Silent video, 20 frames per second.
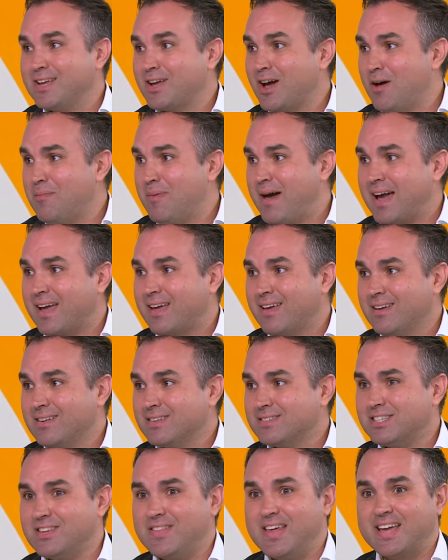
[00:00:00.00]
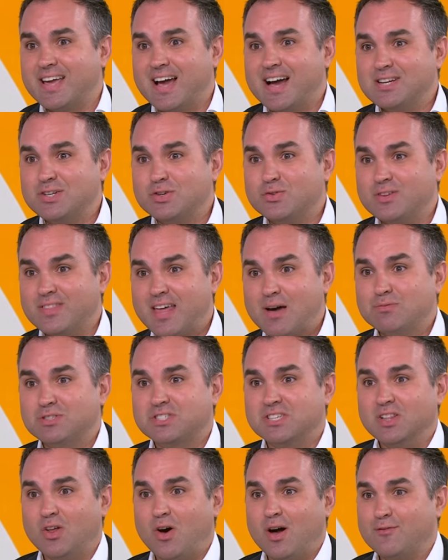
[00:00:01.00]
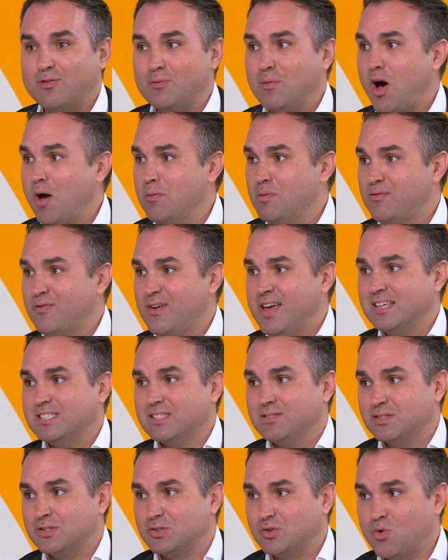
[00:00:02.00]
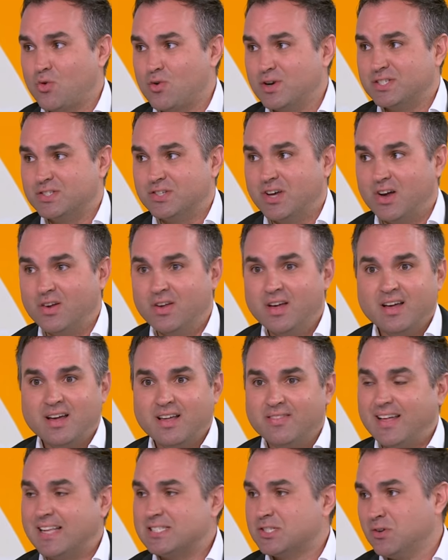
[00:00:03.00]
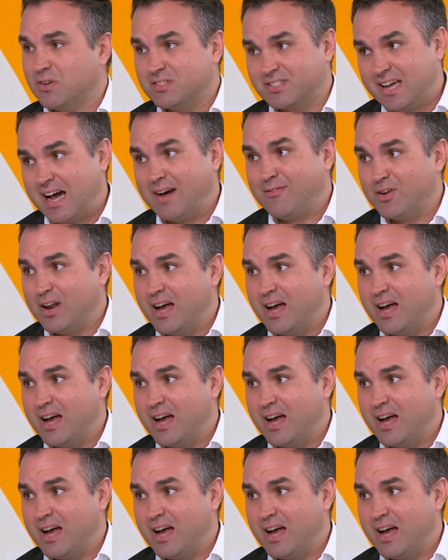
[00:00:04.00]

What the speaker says: to go back to their country. That was the line from Home Affairs in the story. So that's not tough